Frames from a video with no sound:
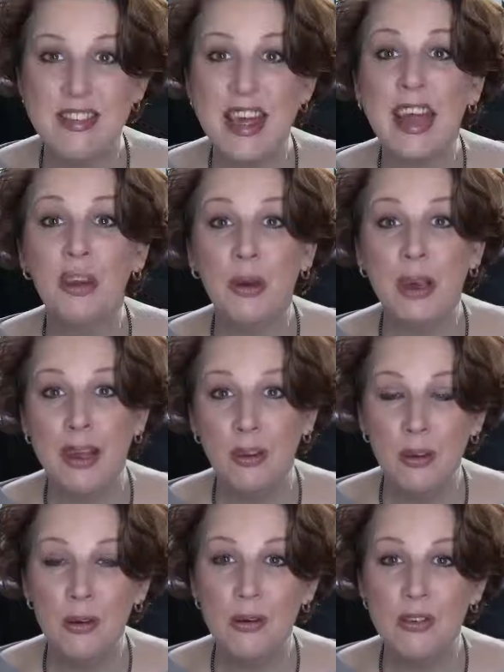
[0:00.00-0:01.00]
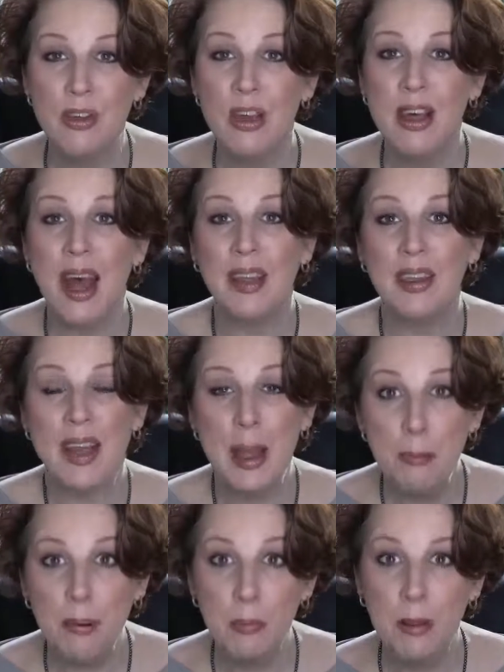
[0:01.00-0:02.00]
that you can use and
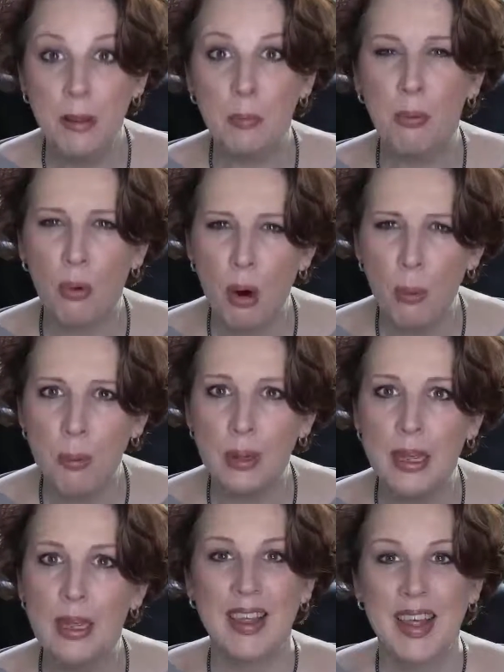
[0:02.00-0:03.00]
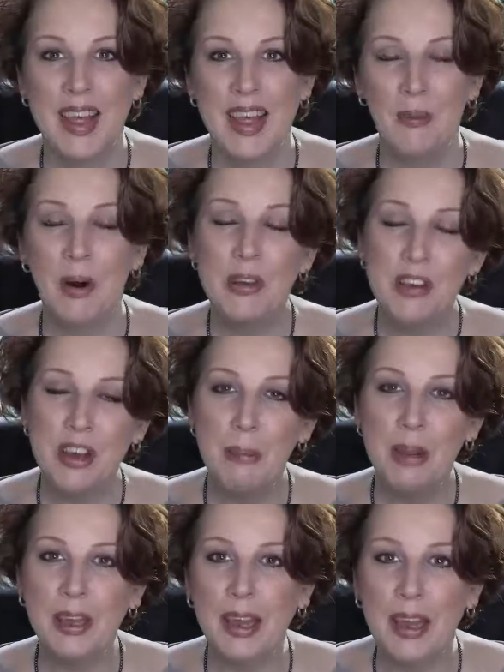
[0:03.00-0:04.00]
implement properly. We're also going to be
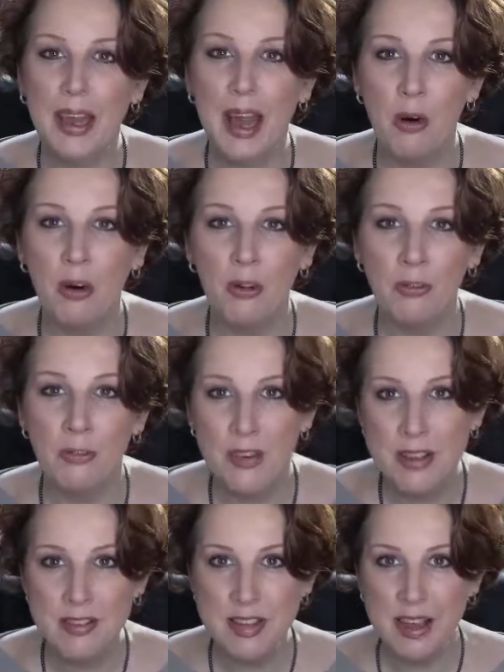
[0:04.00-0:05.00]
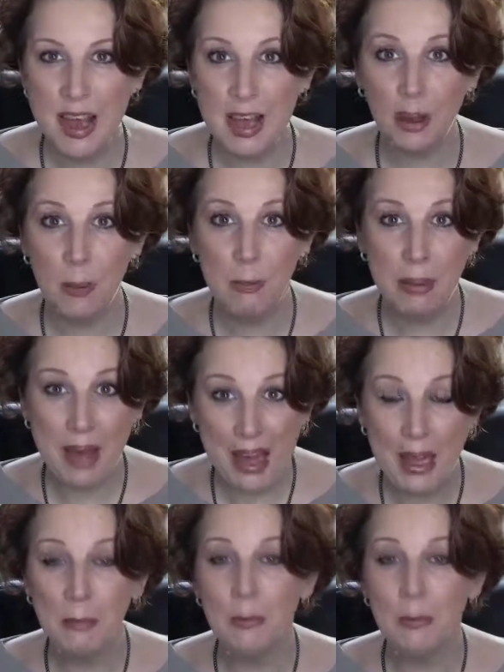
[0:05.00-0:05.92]
looking at how convincing and compelling